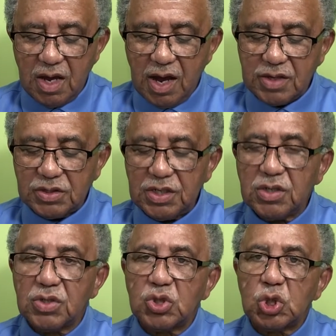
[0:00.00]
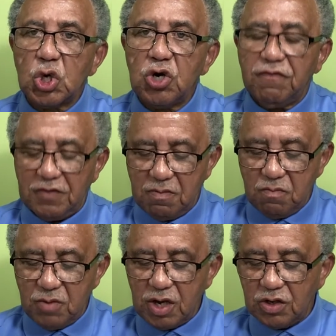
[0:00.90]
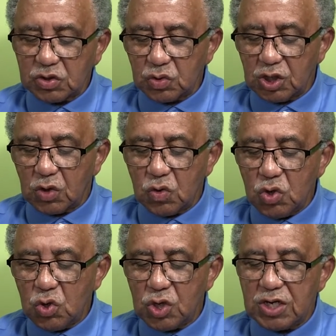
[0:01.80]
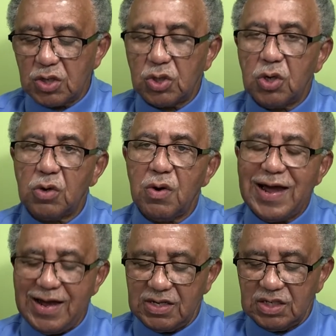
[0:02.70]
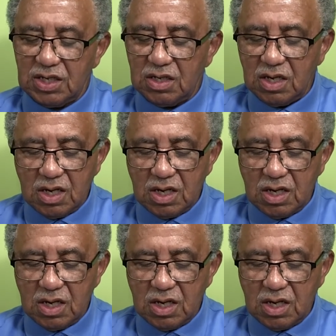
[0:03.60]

As Jesus' earthly ministry grew in notoriety,